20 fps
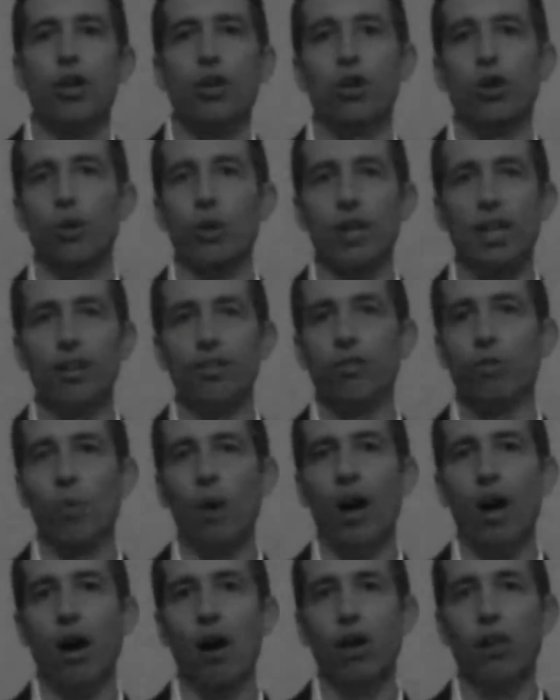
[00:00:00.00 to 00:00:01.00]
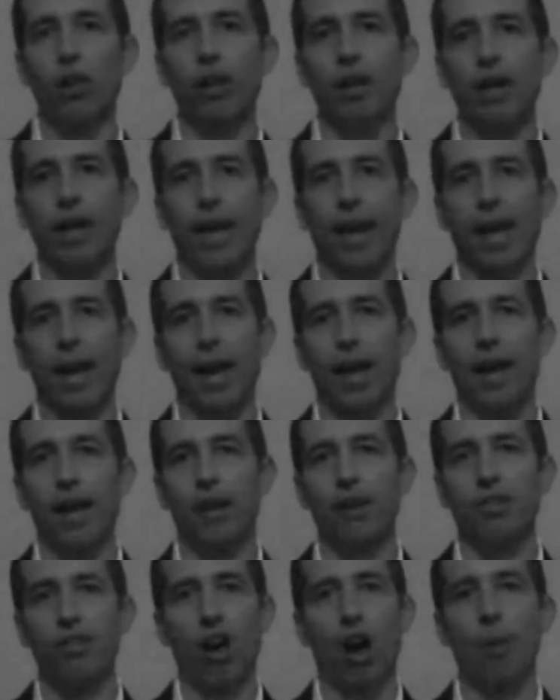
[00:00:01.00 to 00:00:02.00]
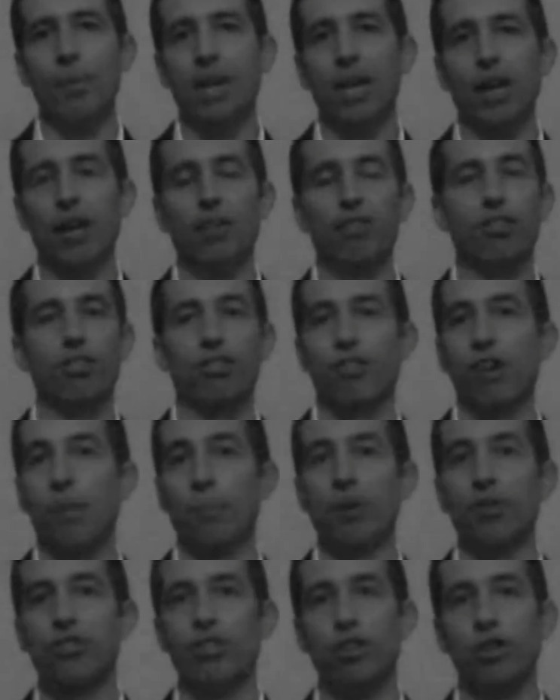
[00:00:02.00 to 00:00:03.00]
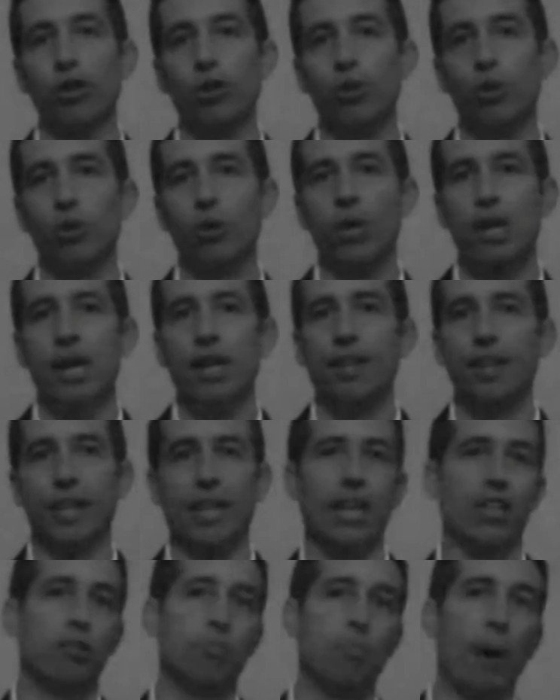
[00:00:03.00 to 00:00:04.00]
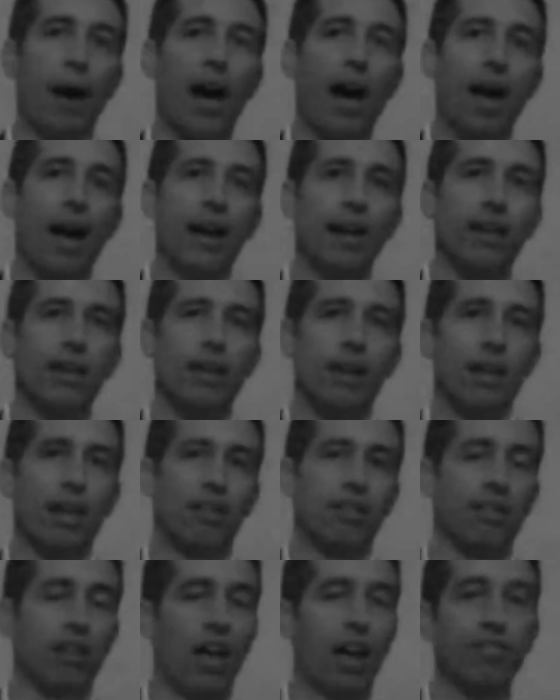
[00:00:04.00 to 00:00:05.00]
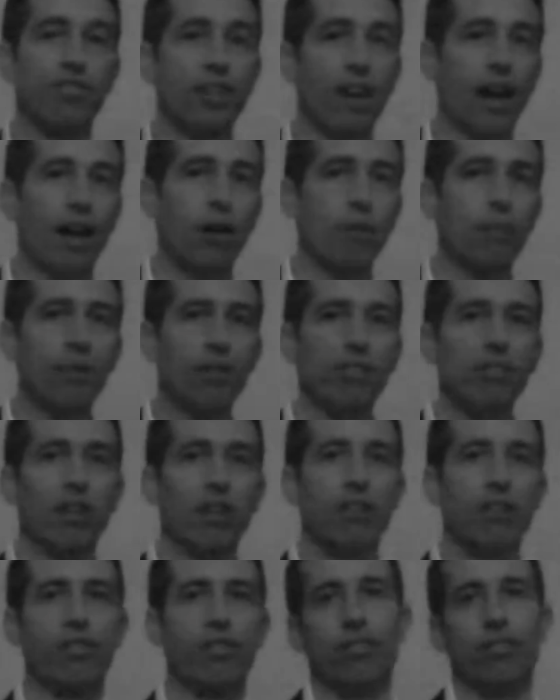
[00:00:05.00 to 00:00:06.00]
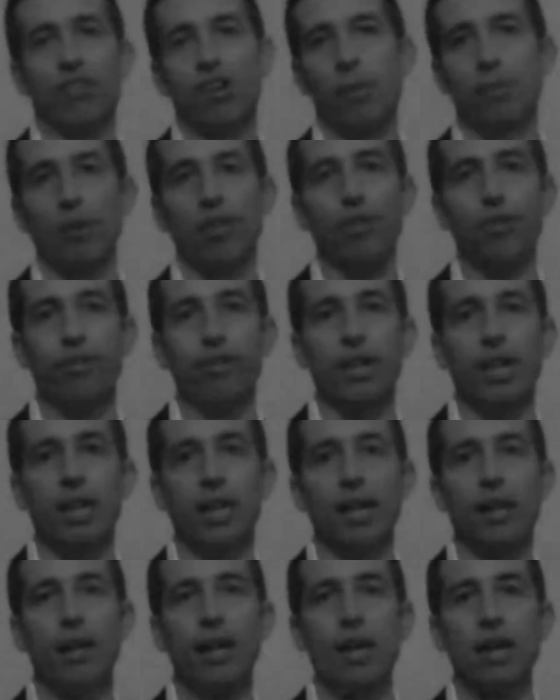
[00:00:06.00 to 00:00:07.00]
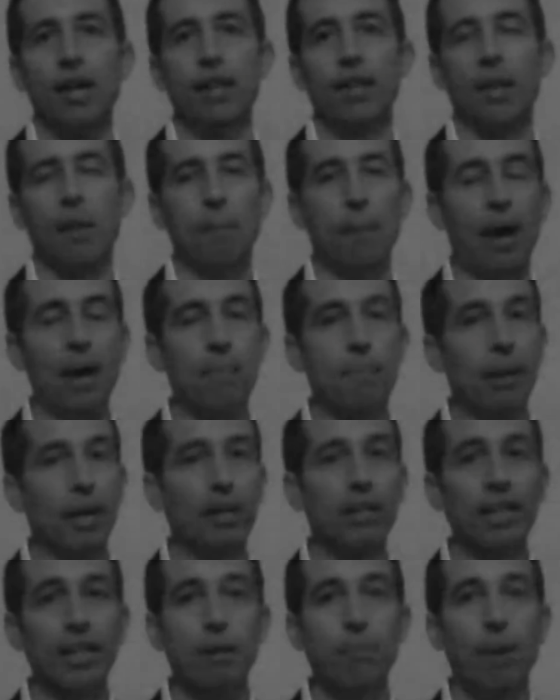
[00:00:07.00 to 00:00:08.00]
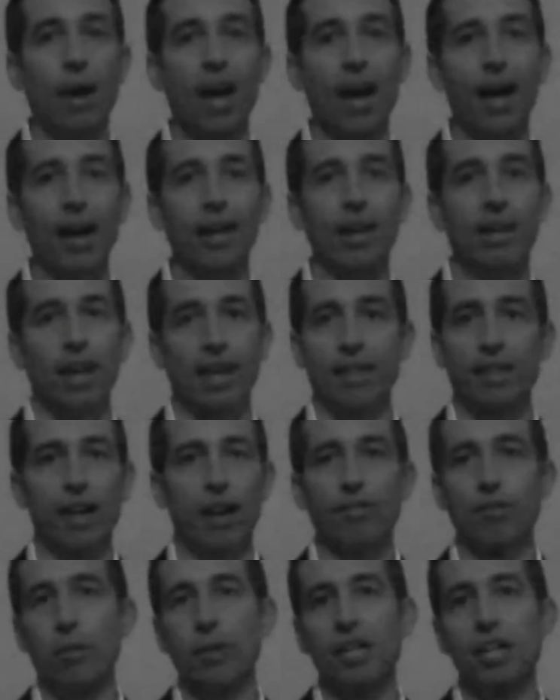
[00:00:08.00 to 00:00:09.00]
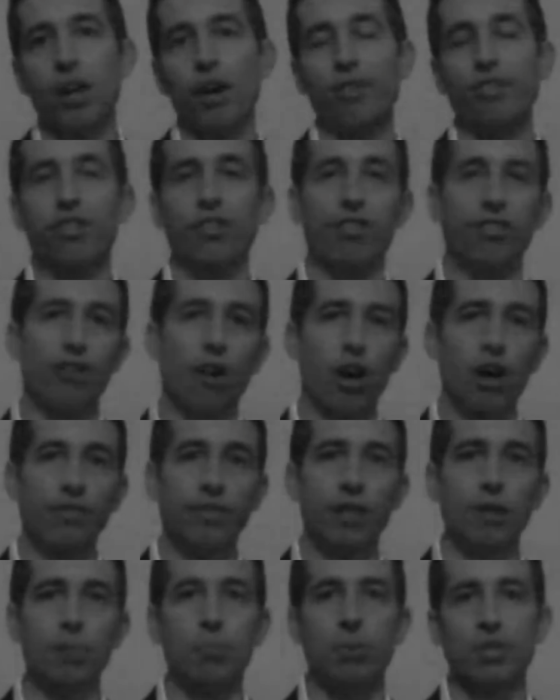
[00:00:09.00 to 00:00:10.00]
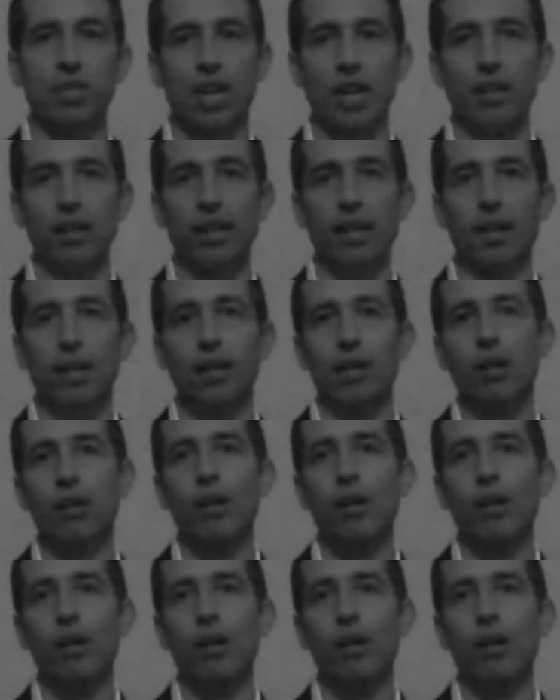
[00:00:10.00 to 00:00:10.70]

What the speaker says: who eats well and dominates. There's a number two that gets by and has a lifestyle business. There's a number three that might barely get by, and then everybody else is starving, pretending,